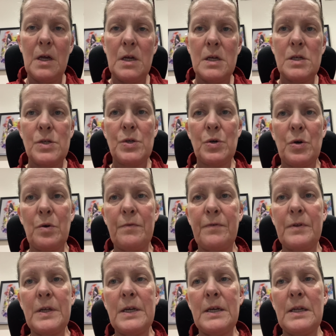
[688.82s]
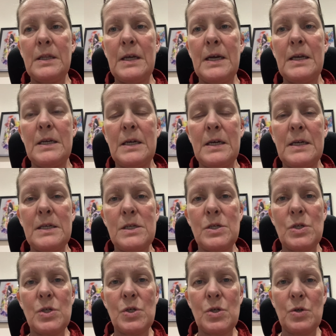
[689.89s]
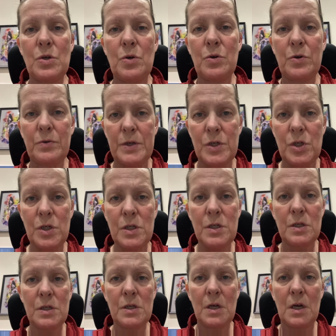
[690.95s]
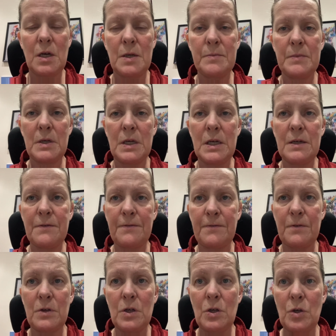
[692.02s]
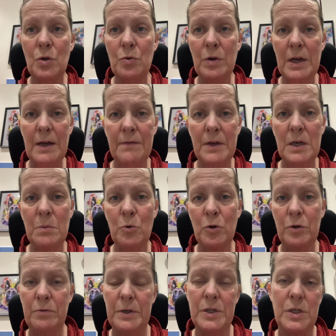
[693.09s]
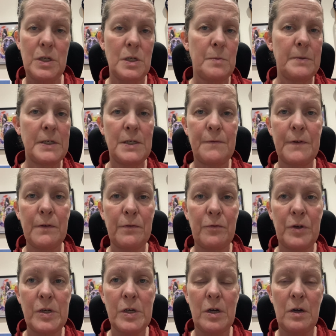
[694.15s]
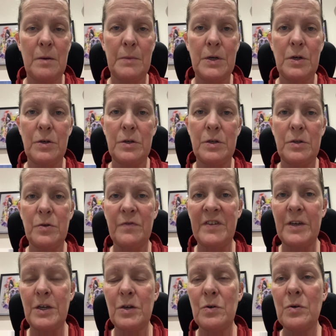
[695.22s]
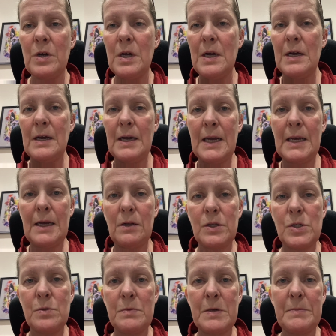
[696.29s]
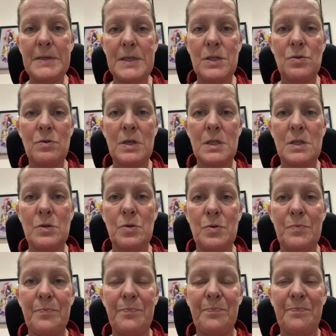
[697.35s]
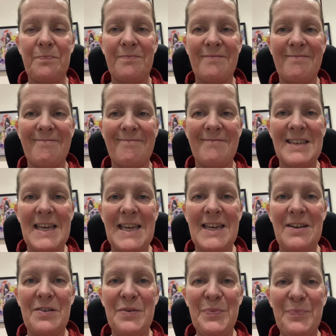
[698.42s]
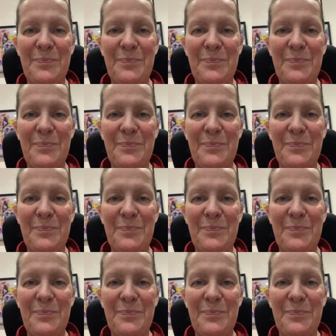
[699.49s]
So hopefully that answers your questions. If you have any more questions, please feel free to comment under the video and I'll do my best to answer. Take care.